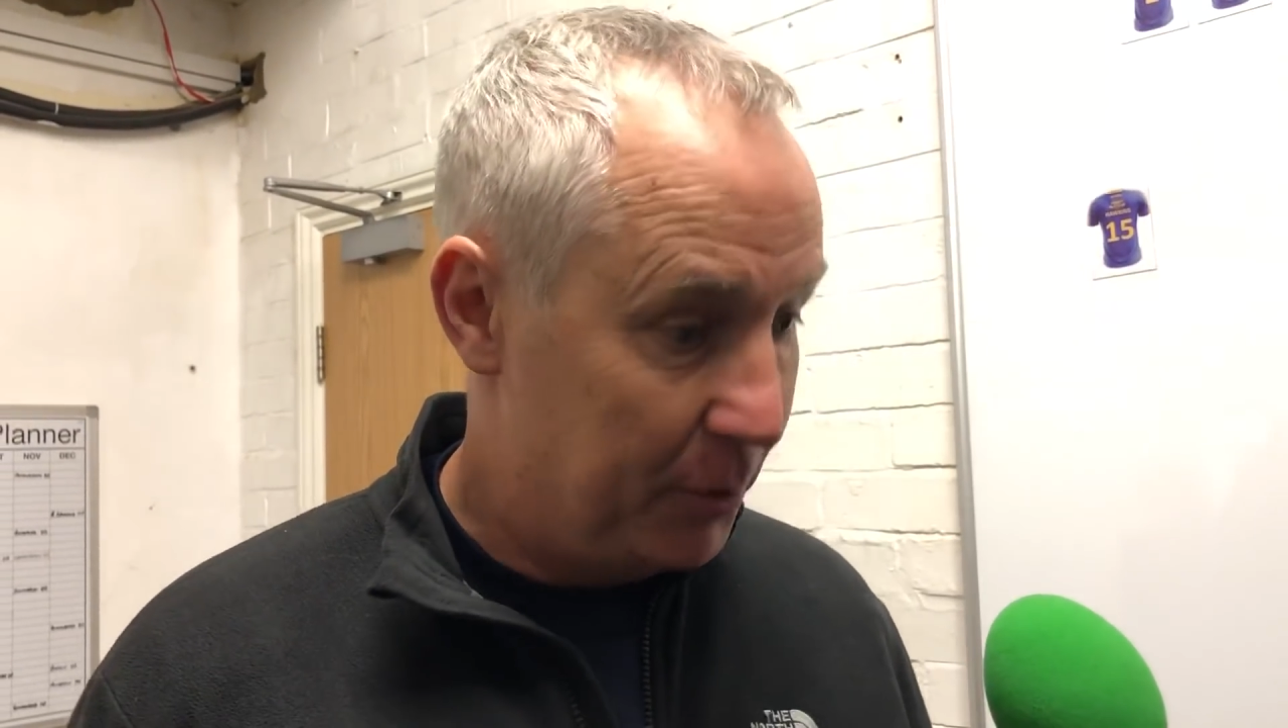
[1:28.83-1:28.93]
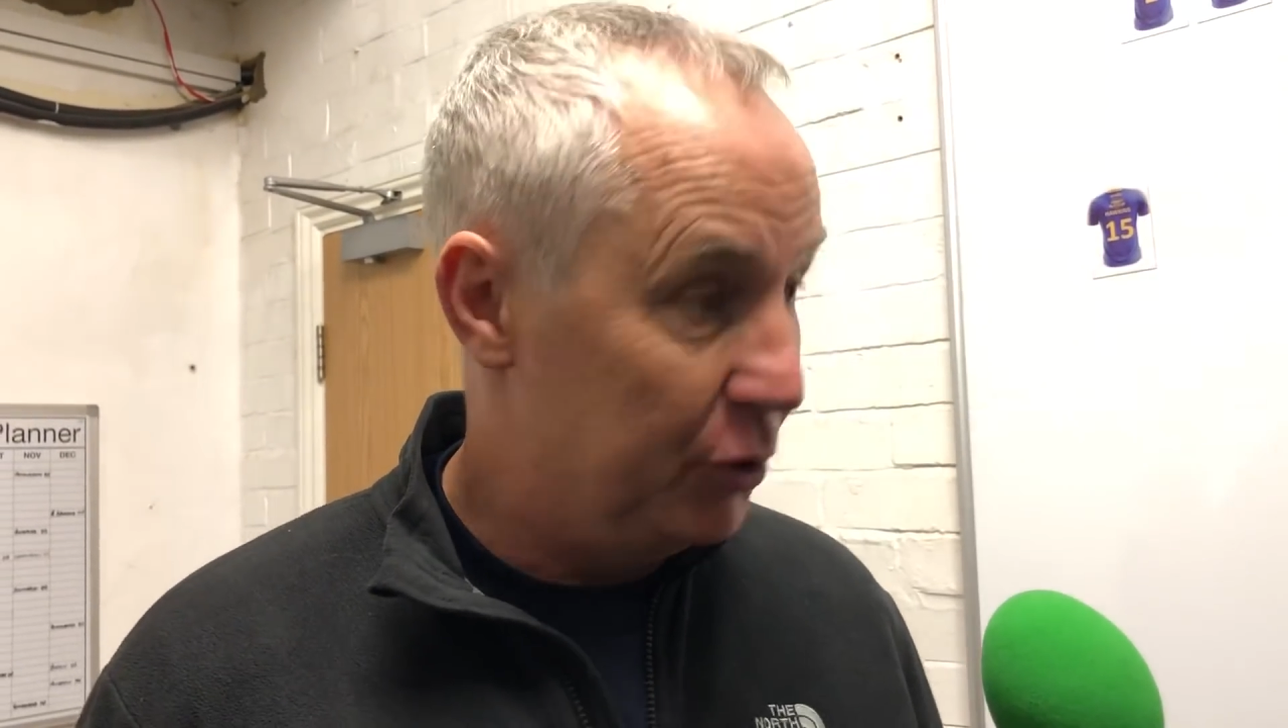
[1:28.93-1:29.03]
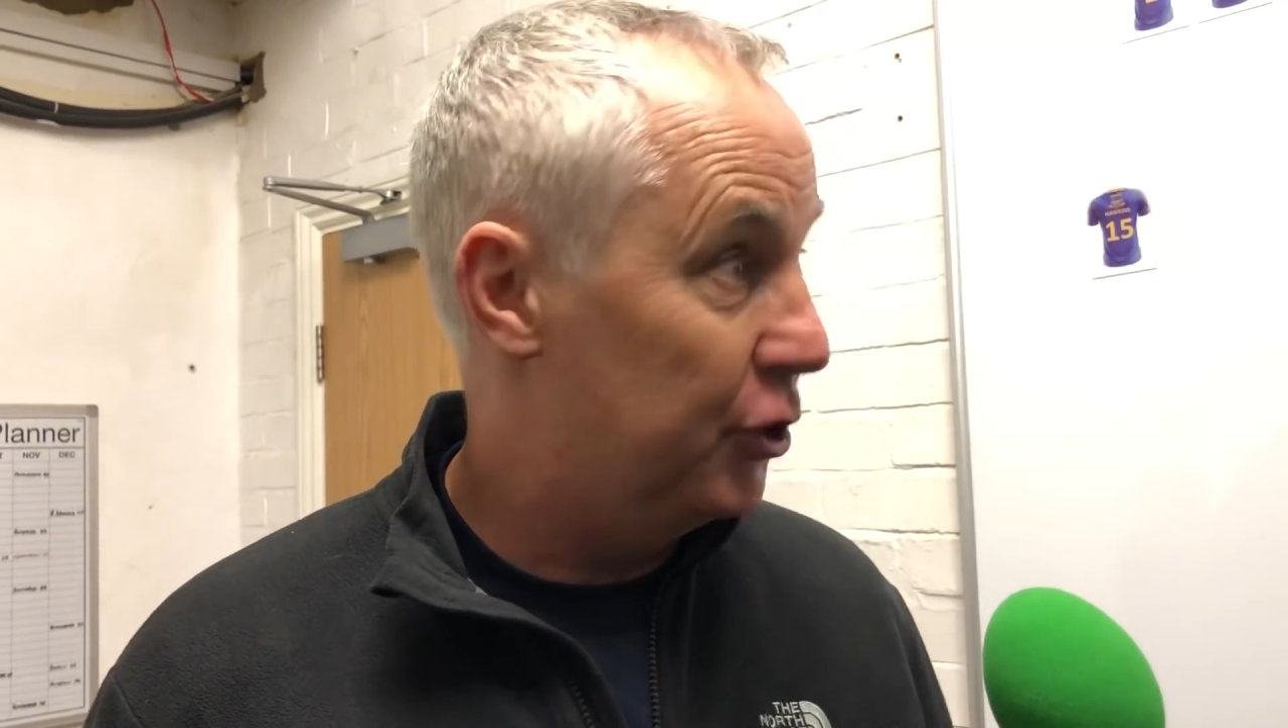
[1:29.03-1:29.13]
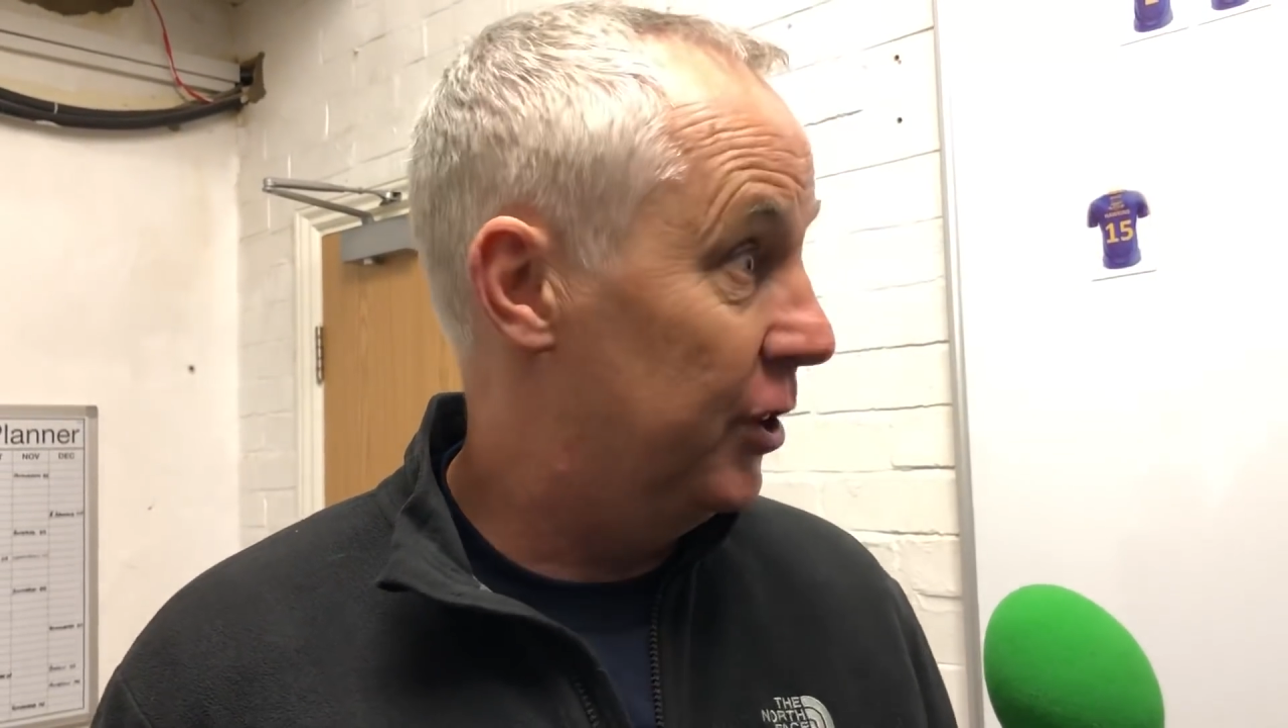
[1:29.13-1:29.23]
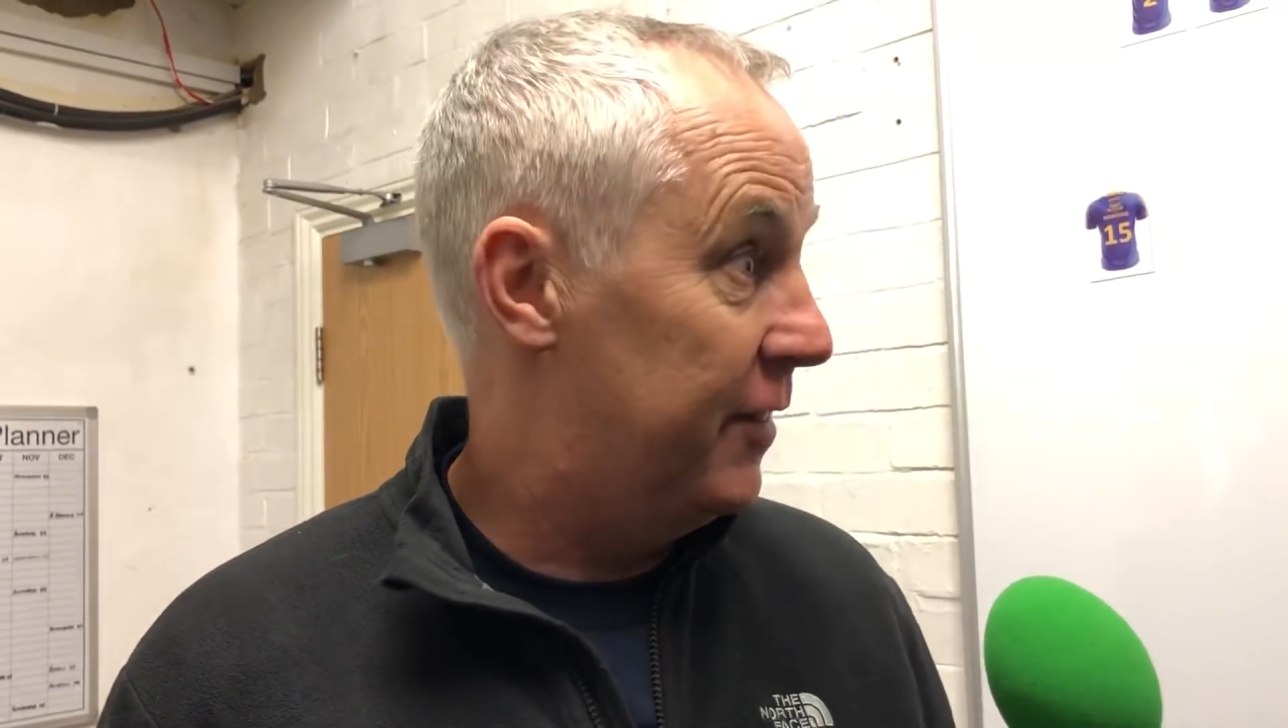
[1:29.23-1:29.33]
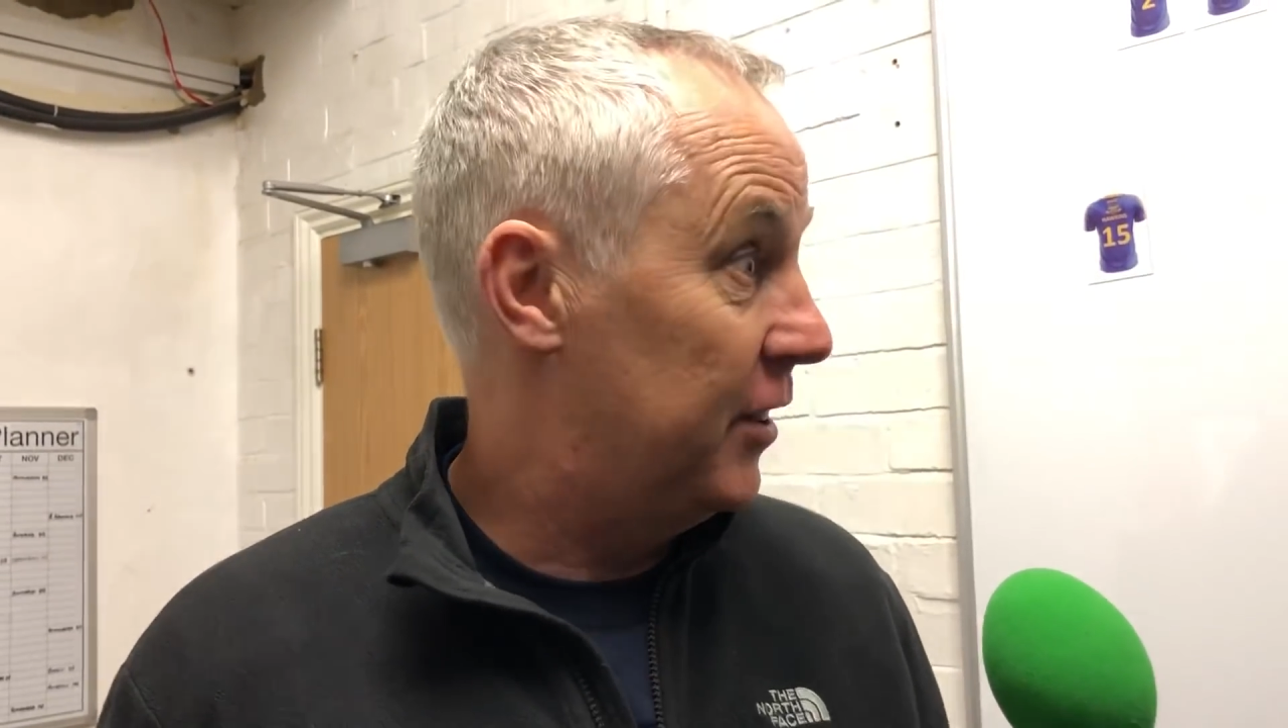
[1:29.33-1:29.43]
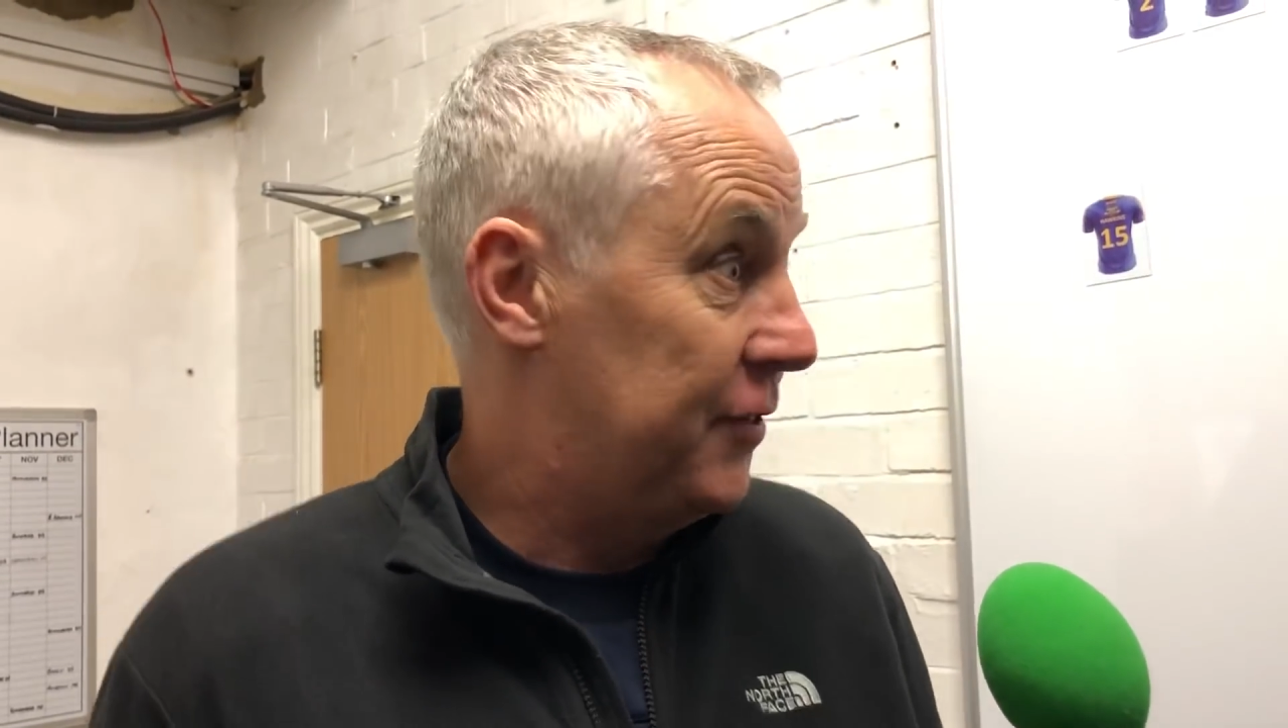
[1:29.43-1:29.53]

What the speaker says: you couldn't have asked